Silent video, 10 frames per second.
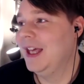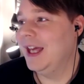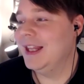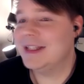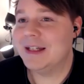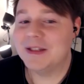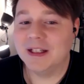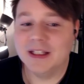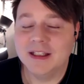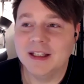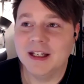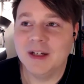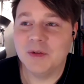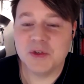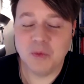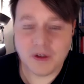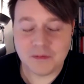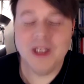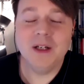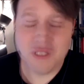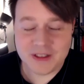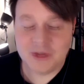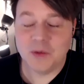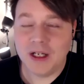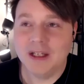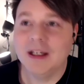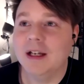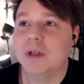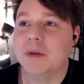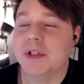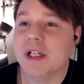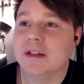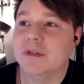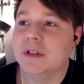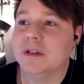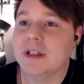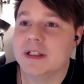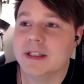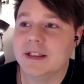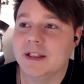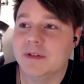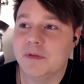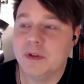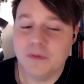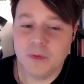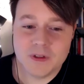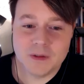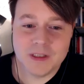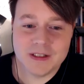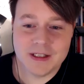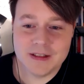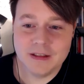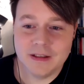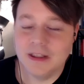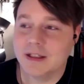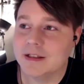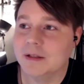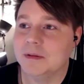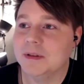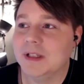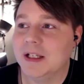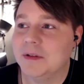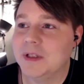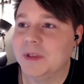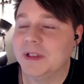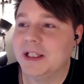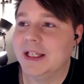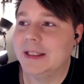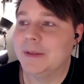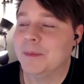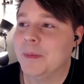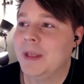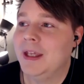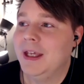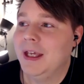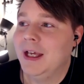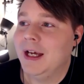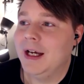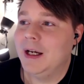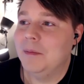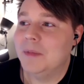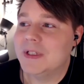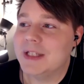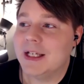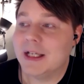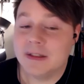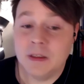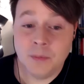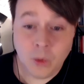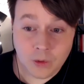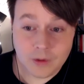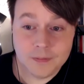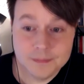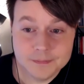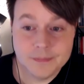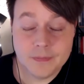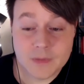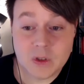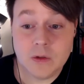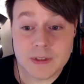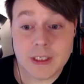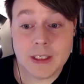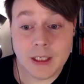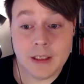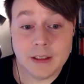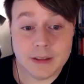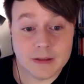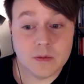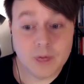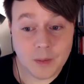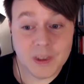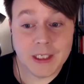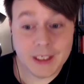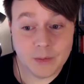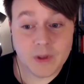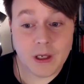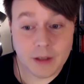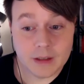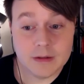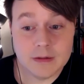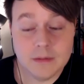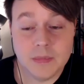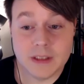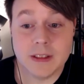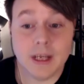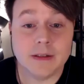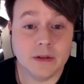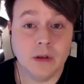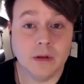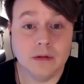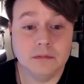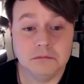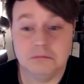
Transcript: And that sounds silly, uh, which is one of many reasons why I want to reject the view. Because if a view forces me to say silly things, I don't I don't typically like it. Um, to say that God's temporal, so you say God exists without beginning and without end because God's eternal.